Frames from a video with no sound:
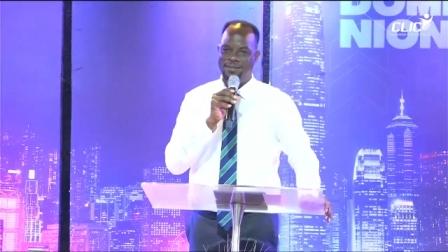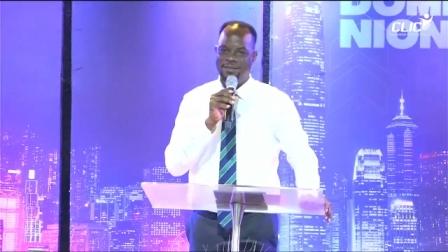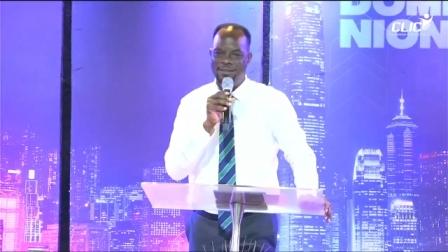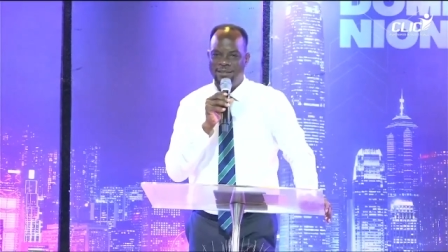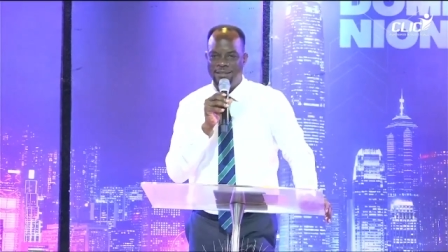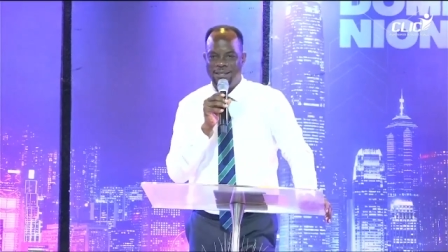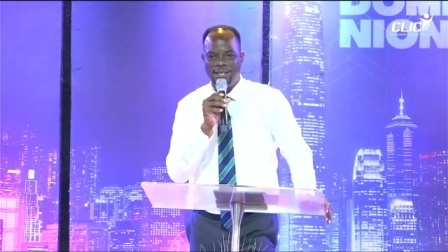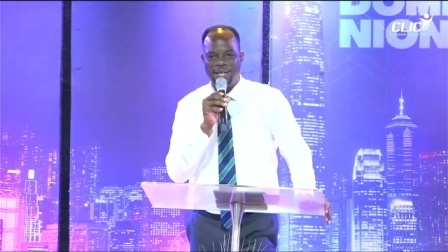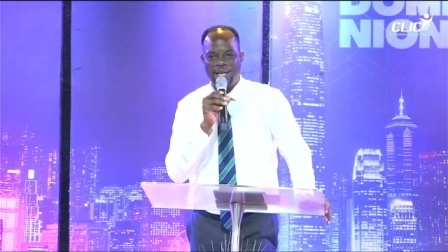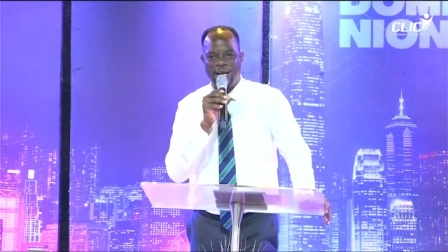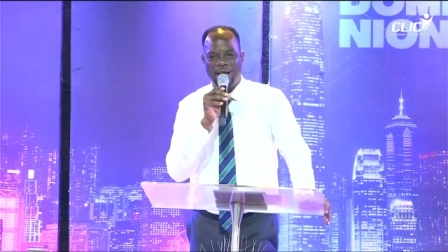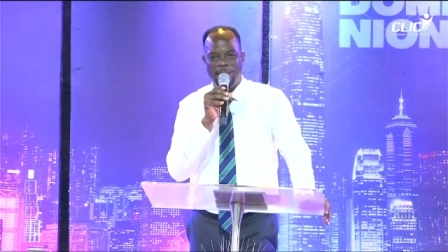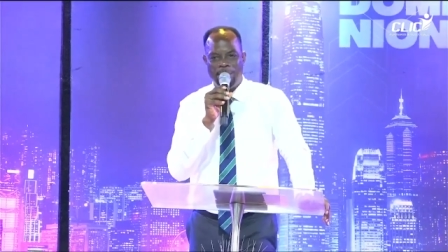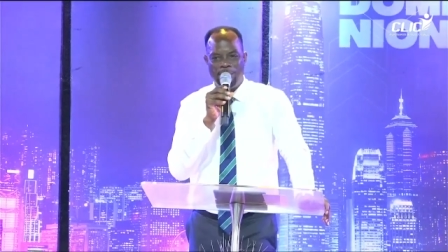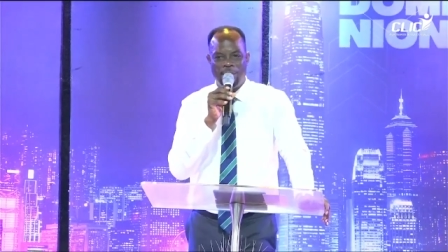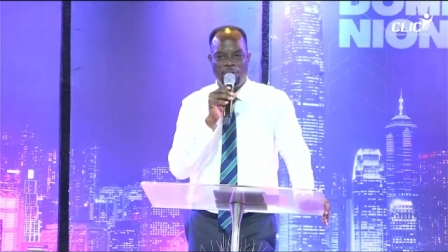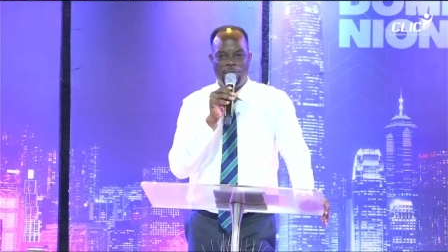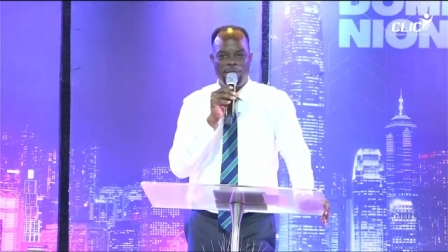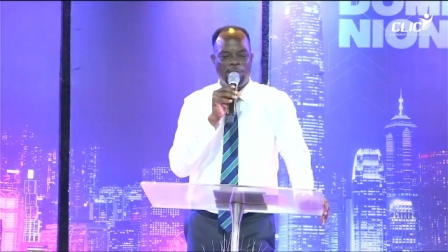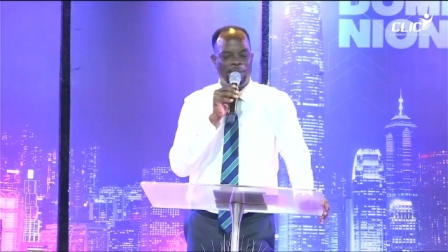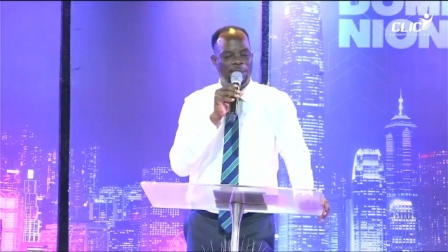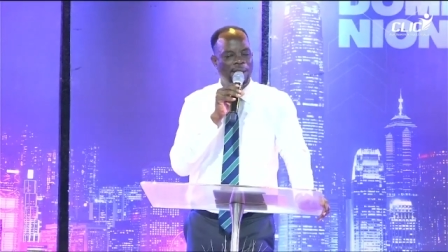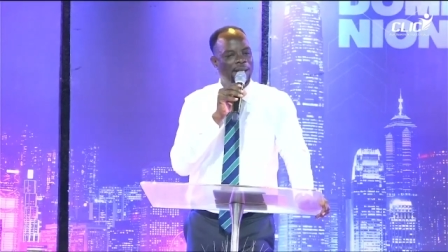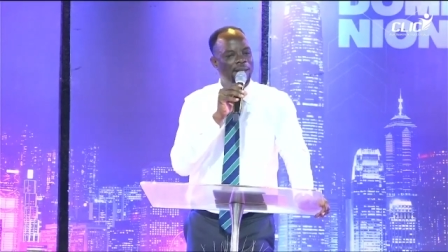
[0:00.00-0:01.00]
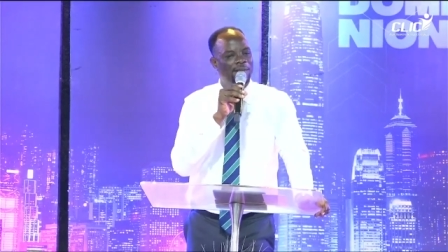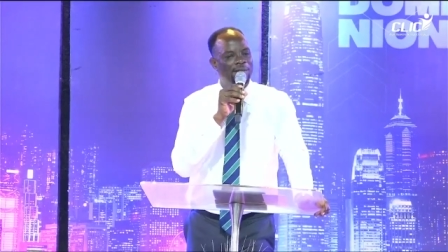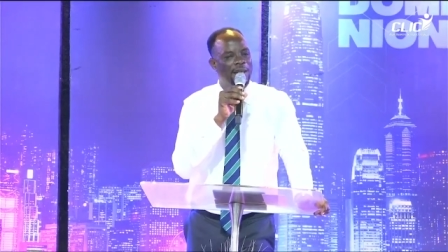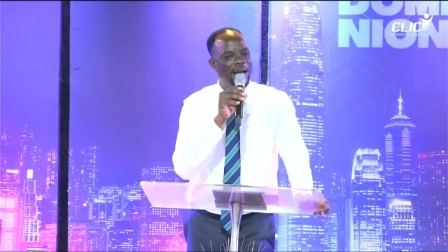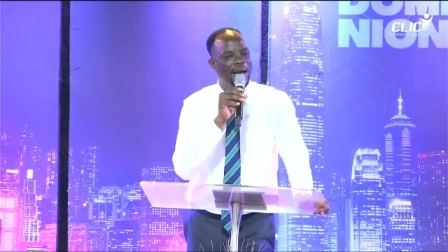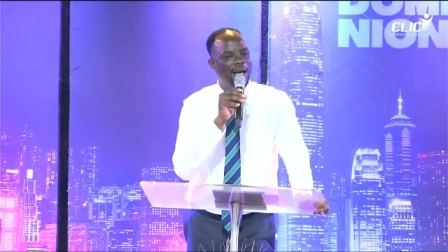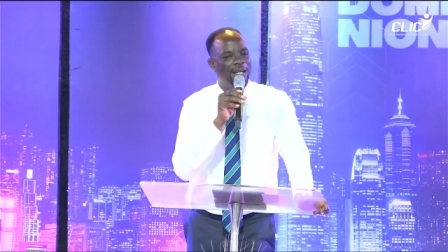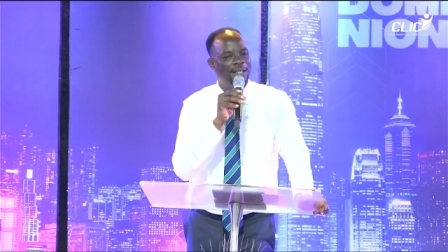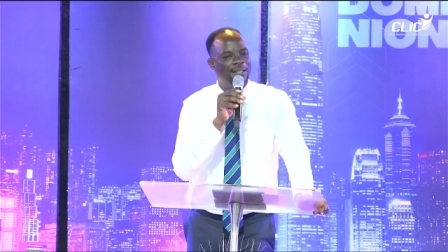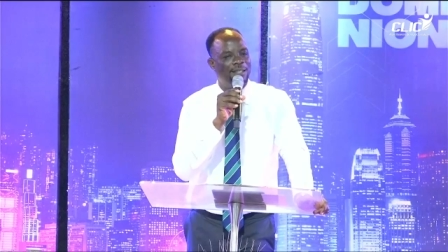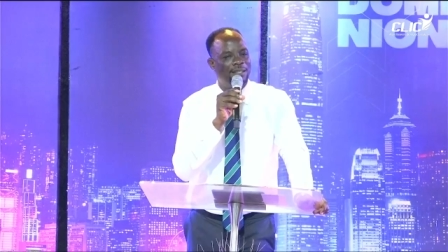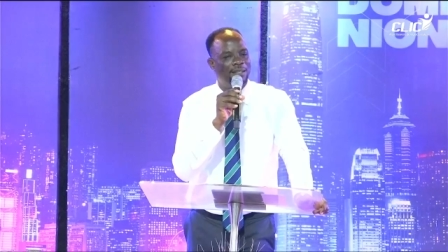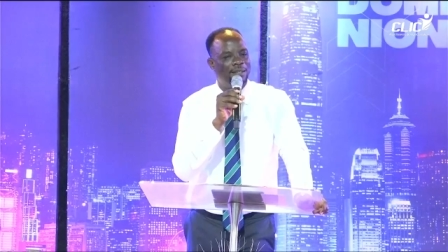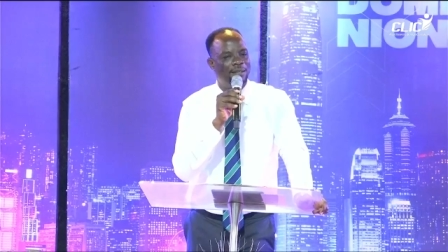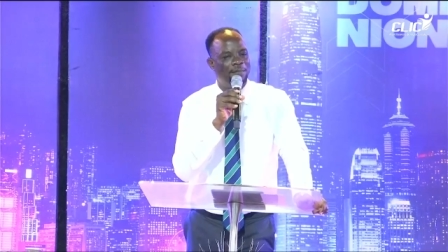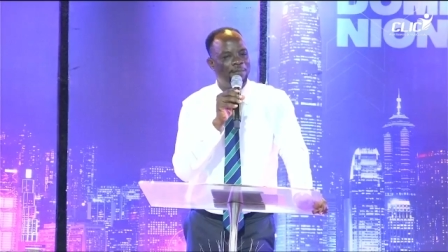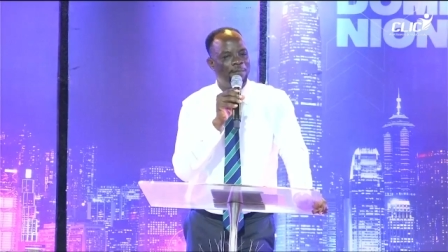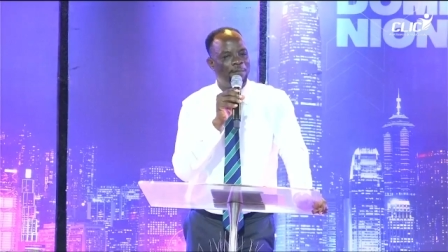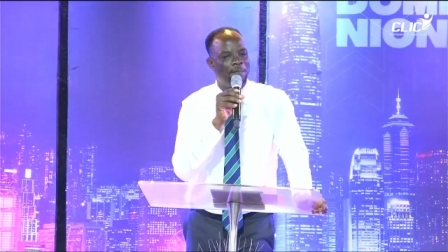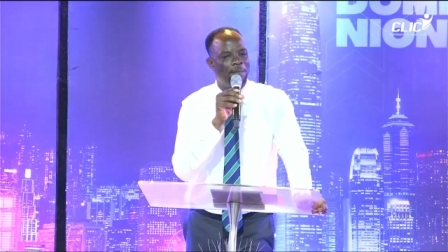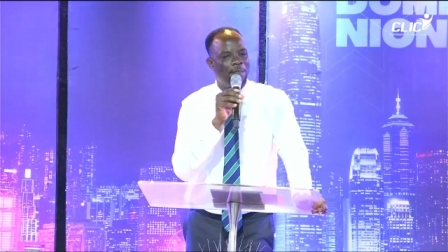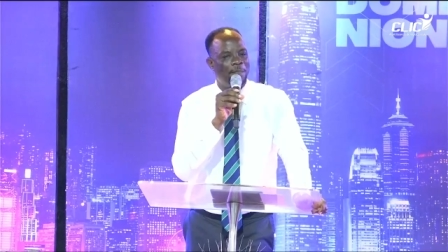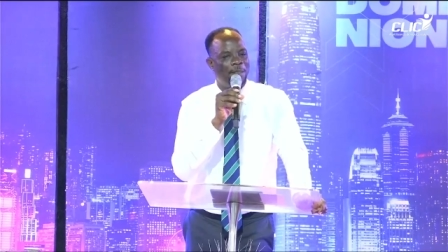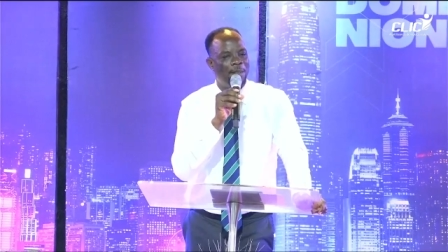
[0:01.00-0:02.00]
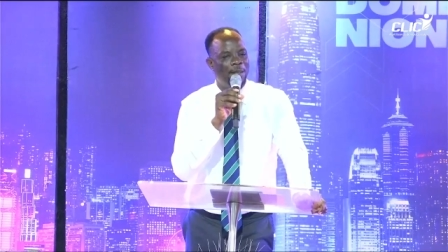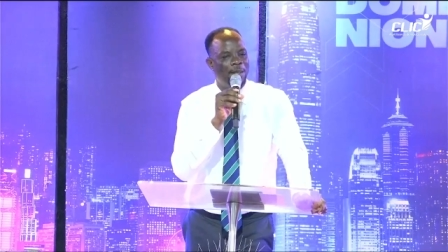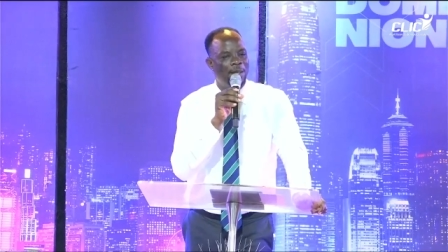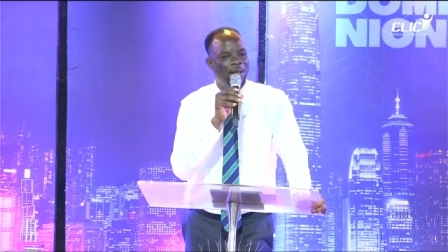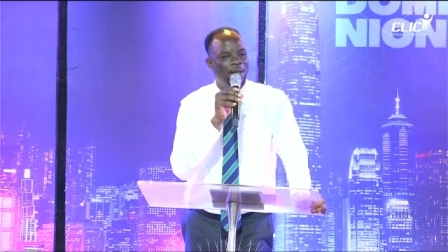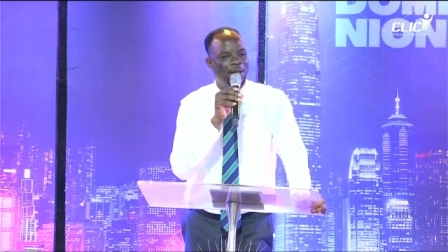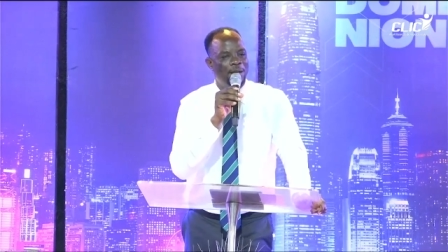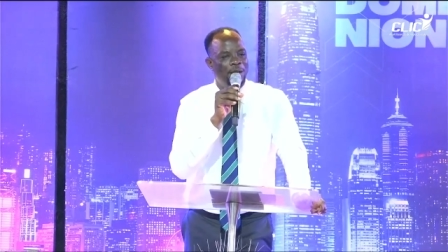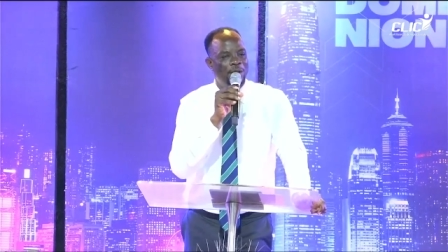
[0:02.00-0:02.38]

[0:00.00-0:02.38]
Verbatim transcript: How many of you believe that? You